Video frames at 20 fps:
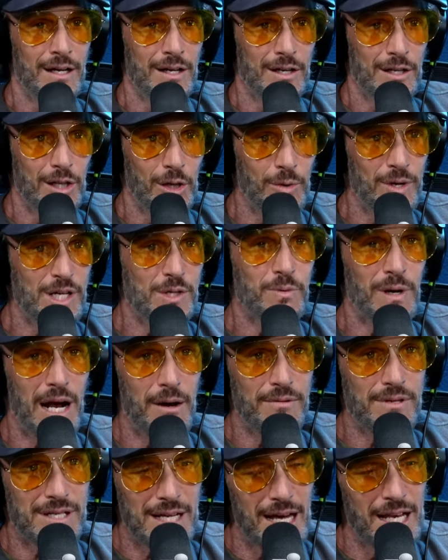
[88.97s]
Louise, what I
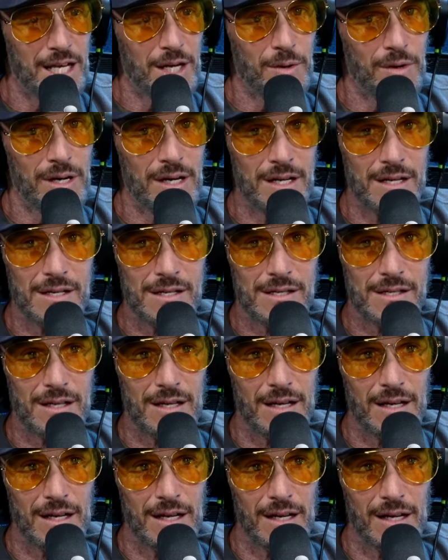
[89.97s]
would say to you is,
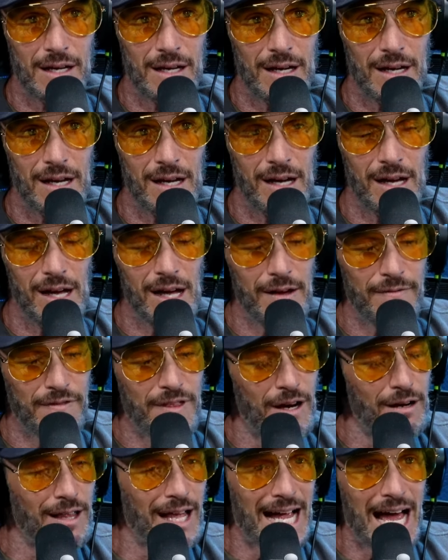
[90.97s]
if
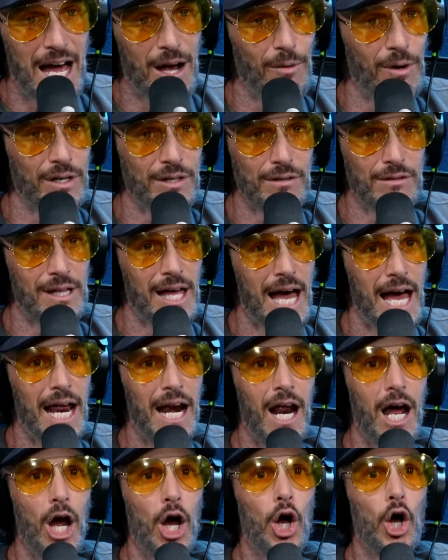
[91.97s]
they're like, I don't want to do that,
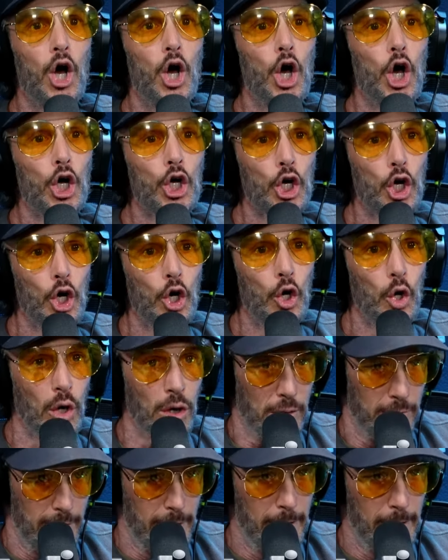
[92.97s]
oh, cool.